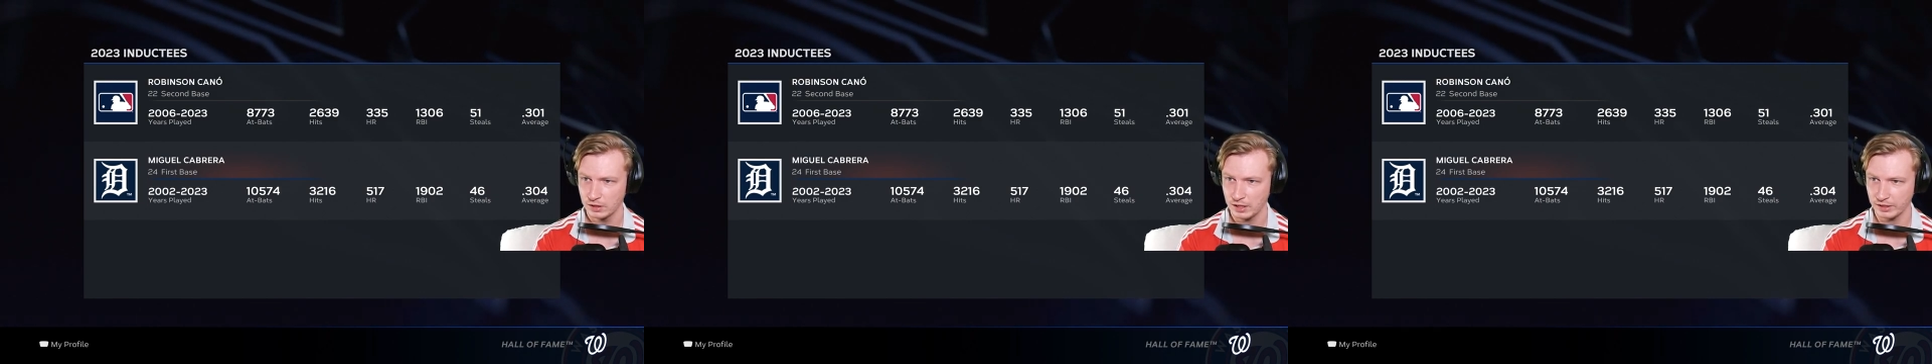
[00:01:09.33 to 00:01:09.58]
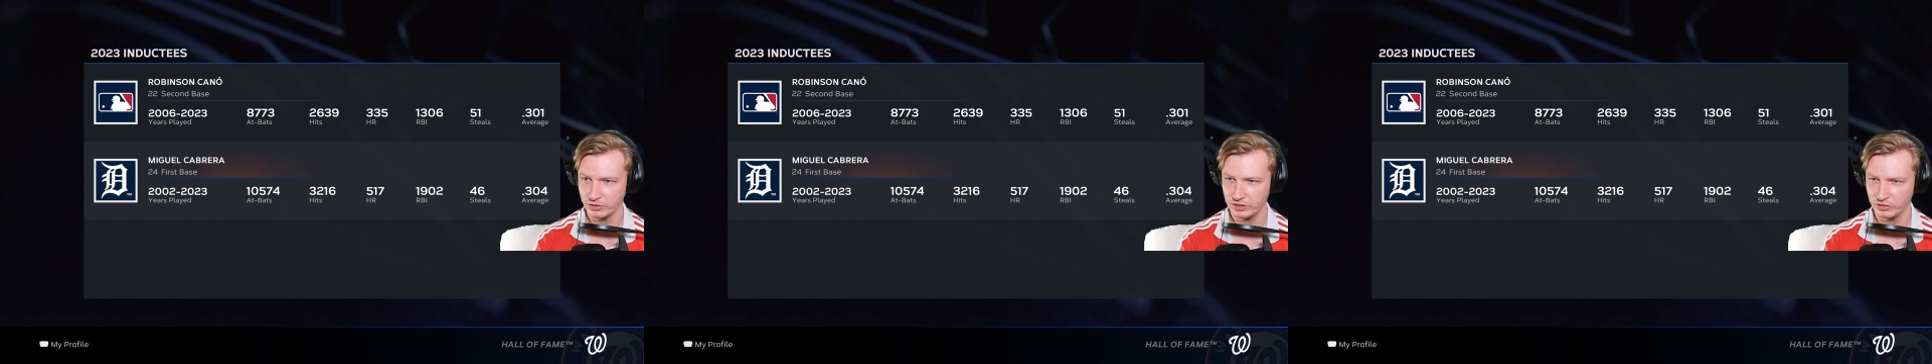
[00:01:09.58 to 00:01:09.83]
I
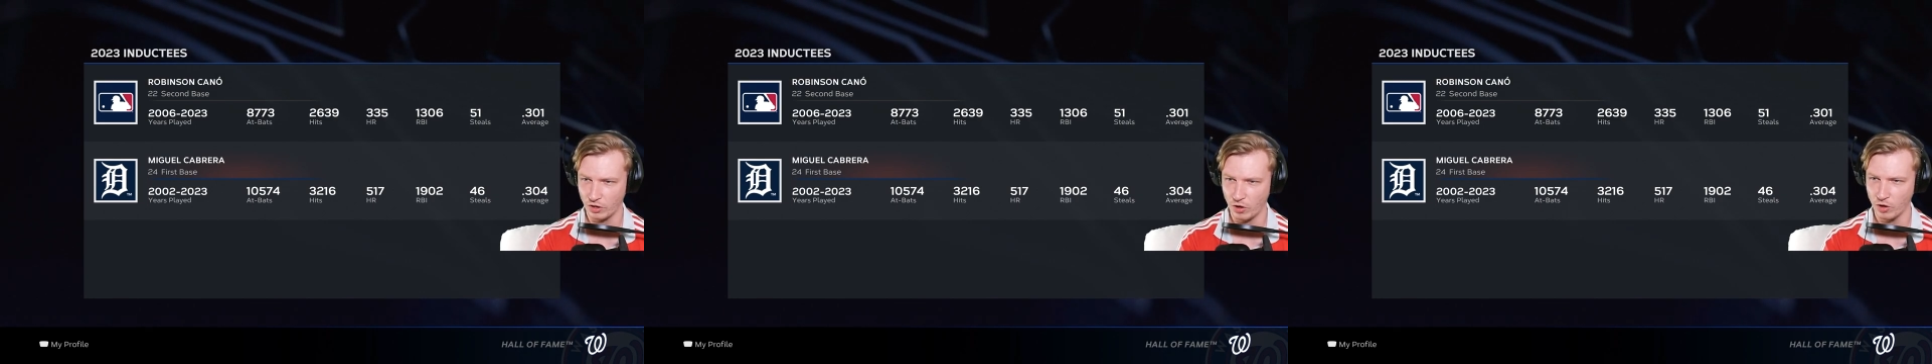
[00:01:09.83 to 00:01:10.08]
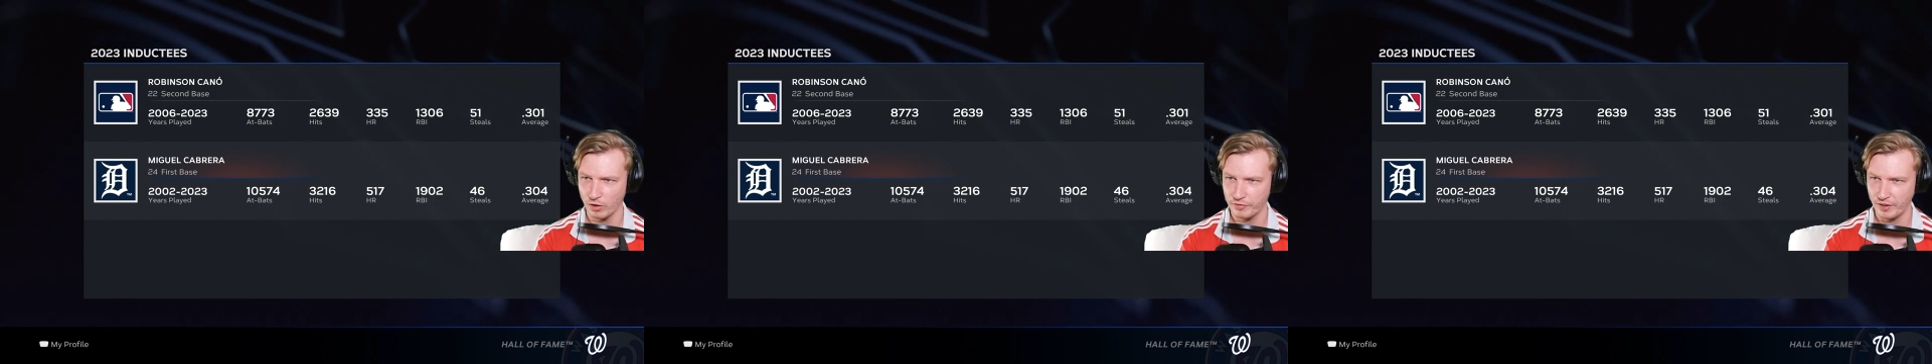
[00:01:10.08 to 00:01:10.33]
guess these are
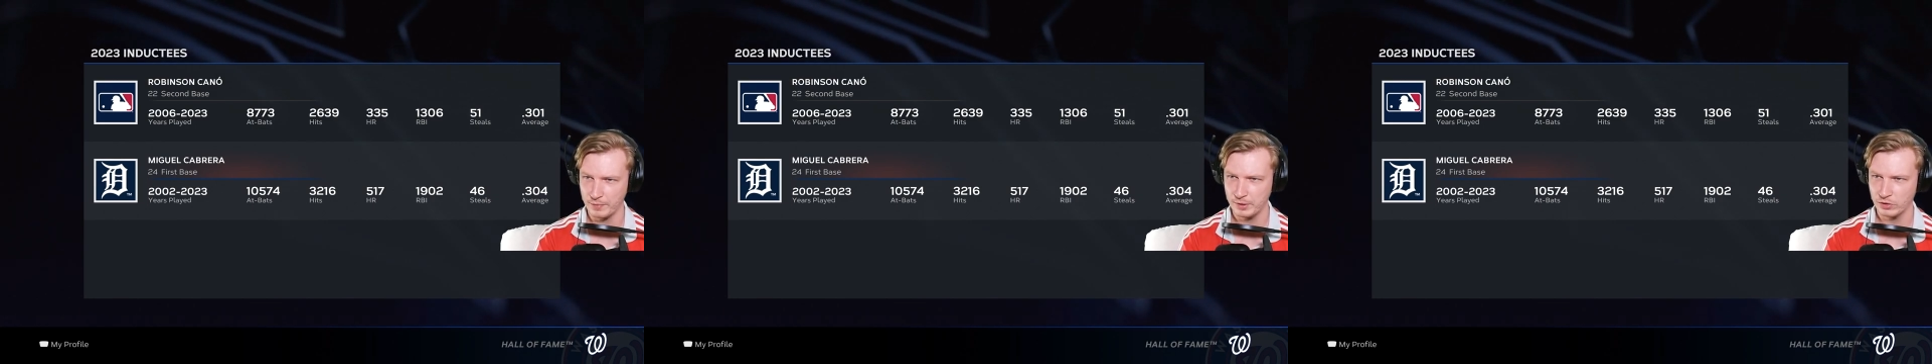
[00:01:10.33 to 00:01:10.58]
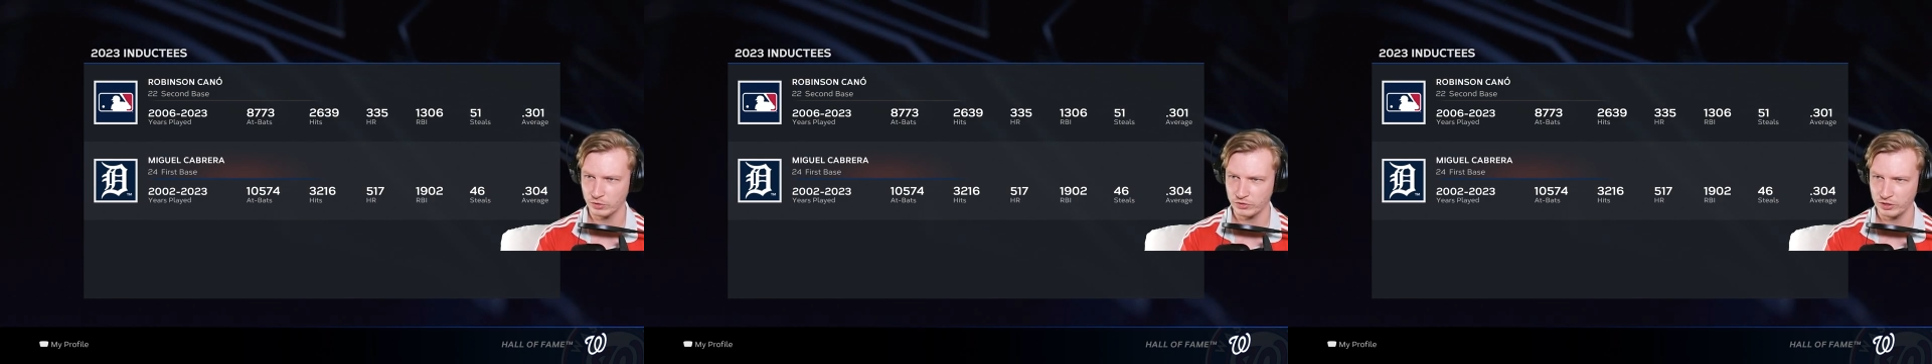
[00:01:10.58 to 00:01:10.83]
Hall of Fame
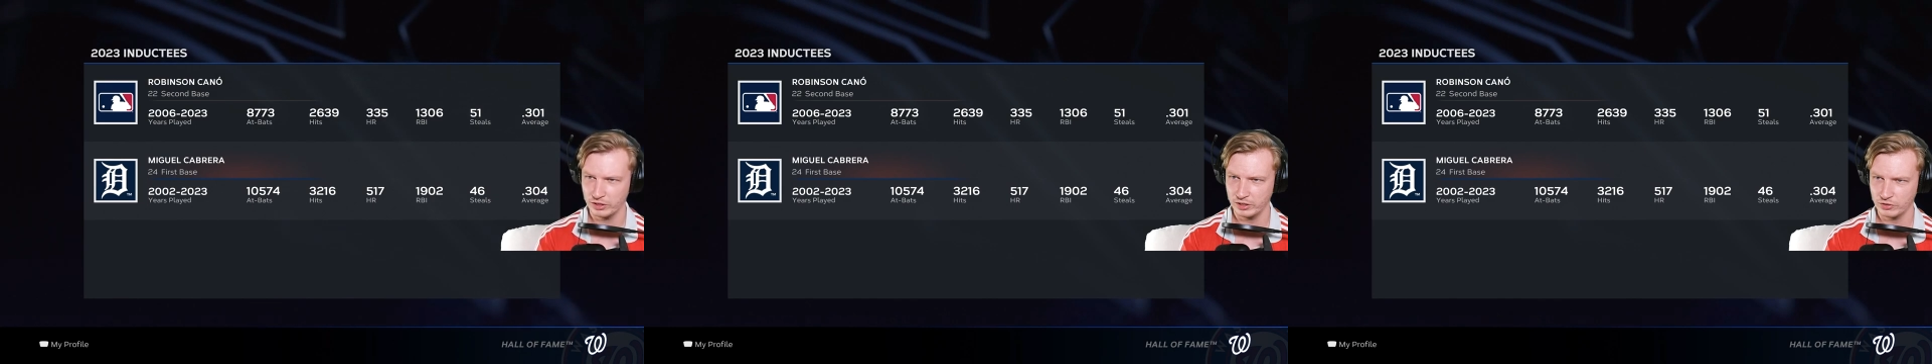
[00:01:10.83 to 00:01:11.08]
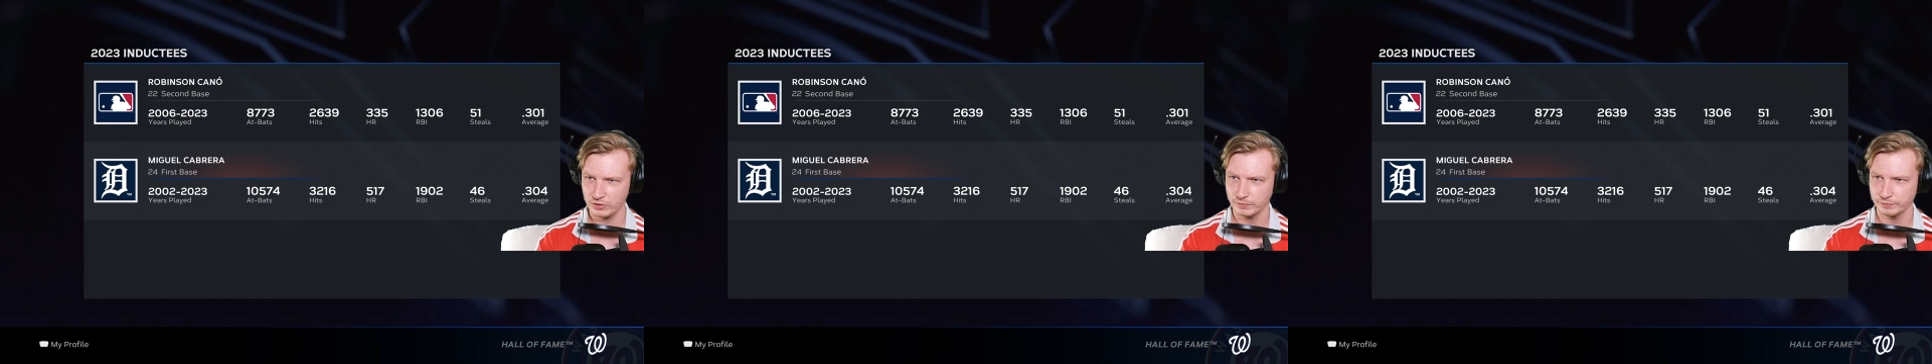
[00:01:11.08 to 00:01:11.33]
inductees.